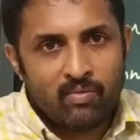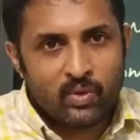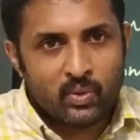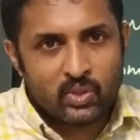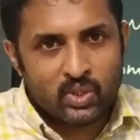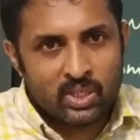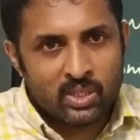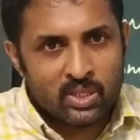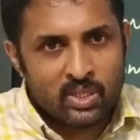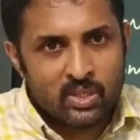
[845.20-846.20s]
in future.
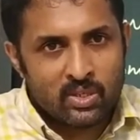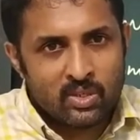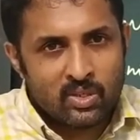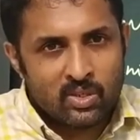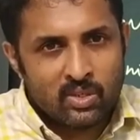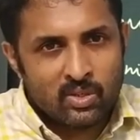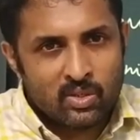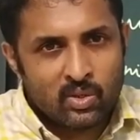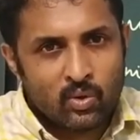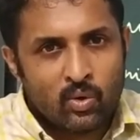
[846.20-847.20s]

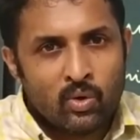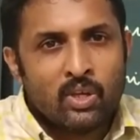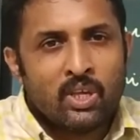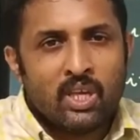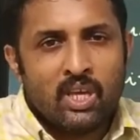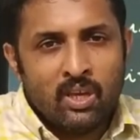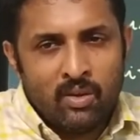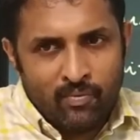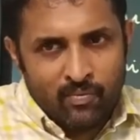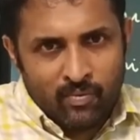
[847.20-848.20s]
So
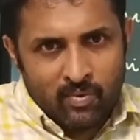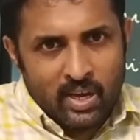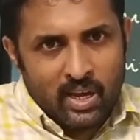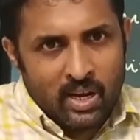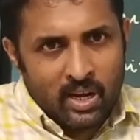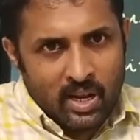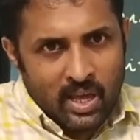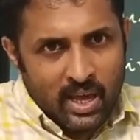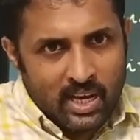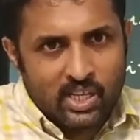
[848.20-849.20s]
if an
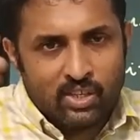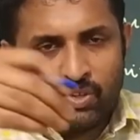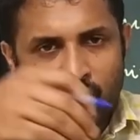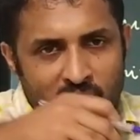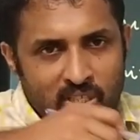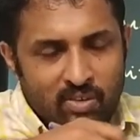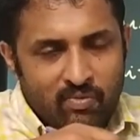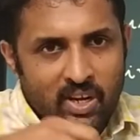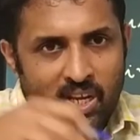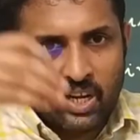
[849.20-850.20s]

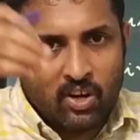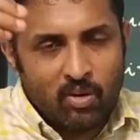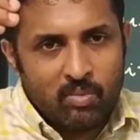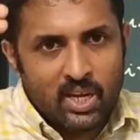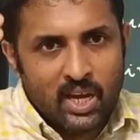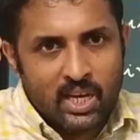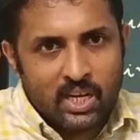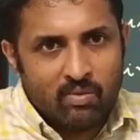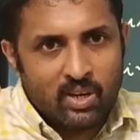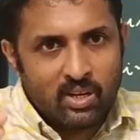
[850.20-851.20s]
economic
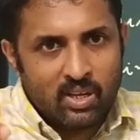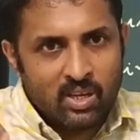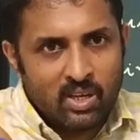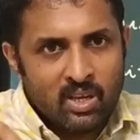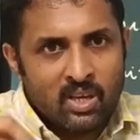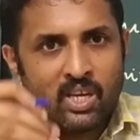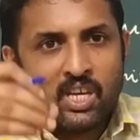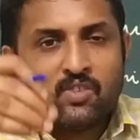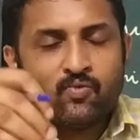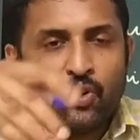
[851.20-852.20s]
activity
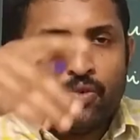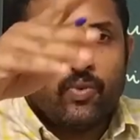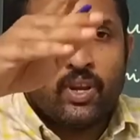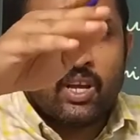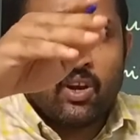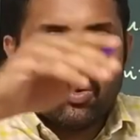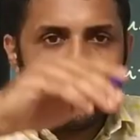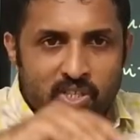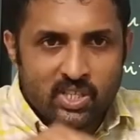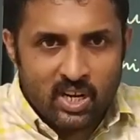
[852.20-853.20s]
is fulfilling all
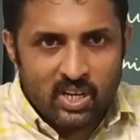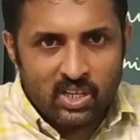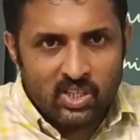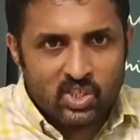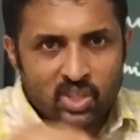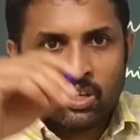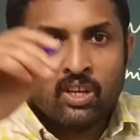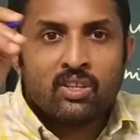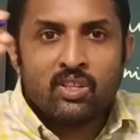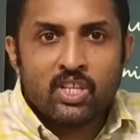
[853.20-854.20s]
this condition,
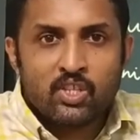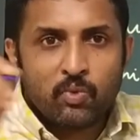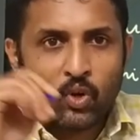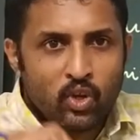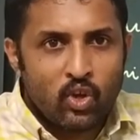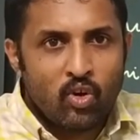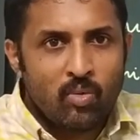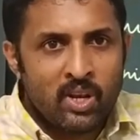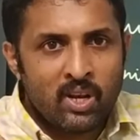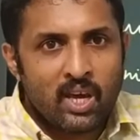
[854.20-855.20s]
there is
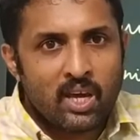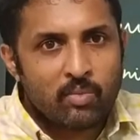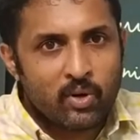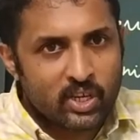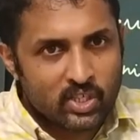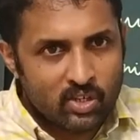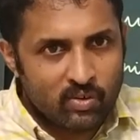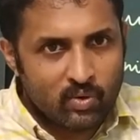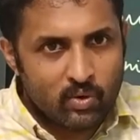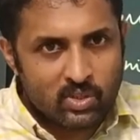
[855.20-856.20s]
procurement and production
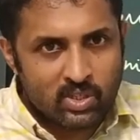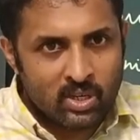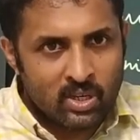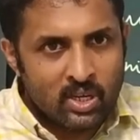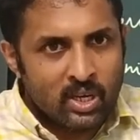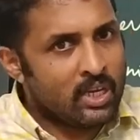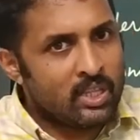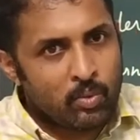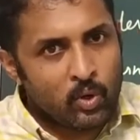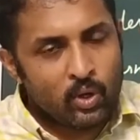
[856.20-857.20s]
of goods,
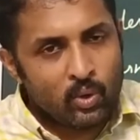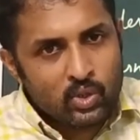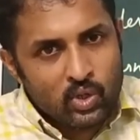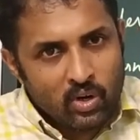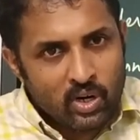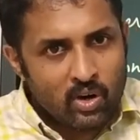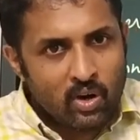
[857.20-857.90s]
either produced or